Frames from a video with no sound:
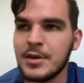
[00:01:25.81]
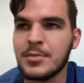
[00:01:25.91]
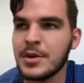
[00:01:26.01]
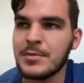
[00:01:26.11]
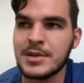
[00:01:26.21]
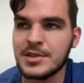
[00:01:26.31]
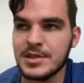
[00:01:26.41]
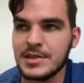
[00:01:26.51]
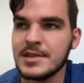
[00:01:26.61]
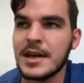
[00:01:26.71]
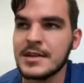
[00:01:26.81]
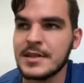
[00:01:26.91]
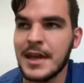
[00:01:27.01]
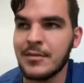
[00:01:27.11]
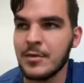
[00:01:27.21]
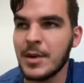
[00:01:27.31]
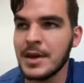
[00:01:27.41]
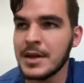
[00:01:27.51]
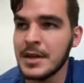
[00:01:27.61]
pretty much just dust everybody.